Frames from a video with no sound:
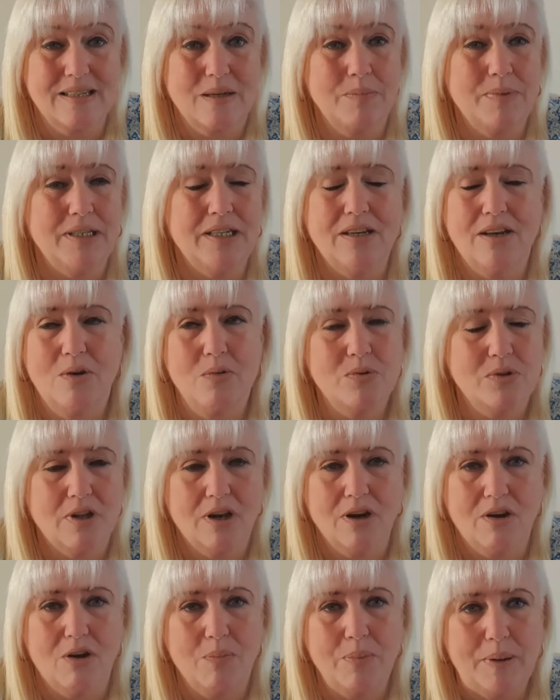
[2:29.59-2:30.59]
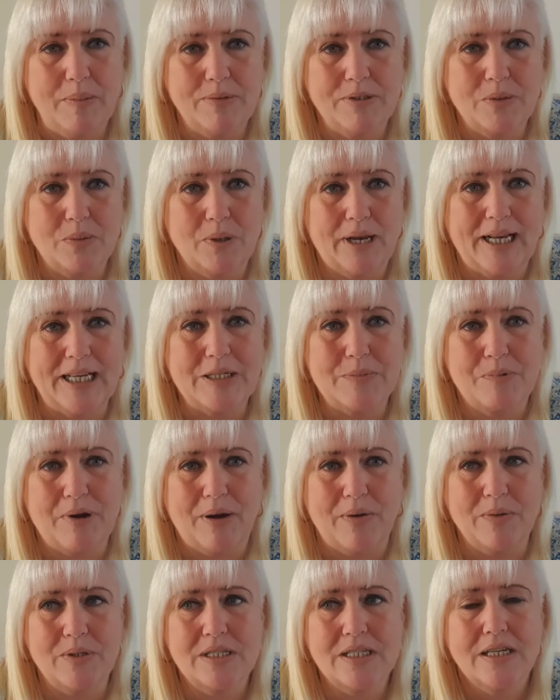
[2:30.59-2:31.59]
I mean, I know a lot of people don't like
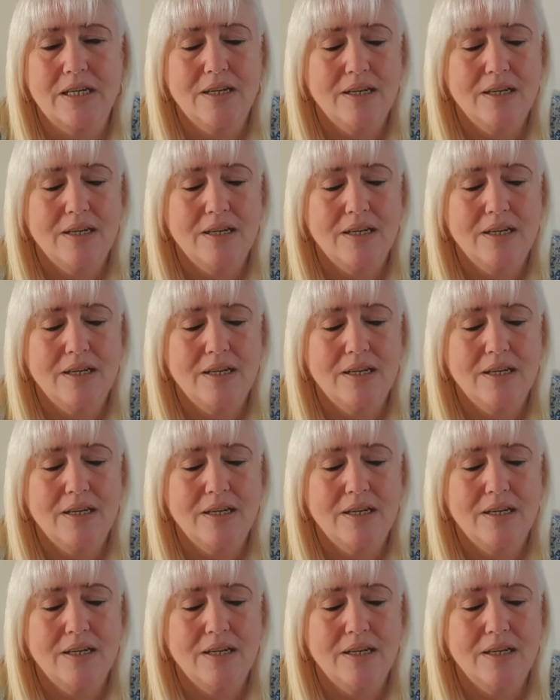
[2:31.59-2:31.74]
sprouts,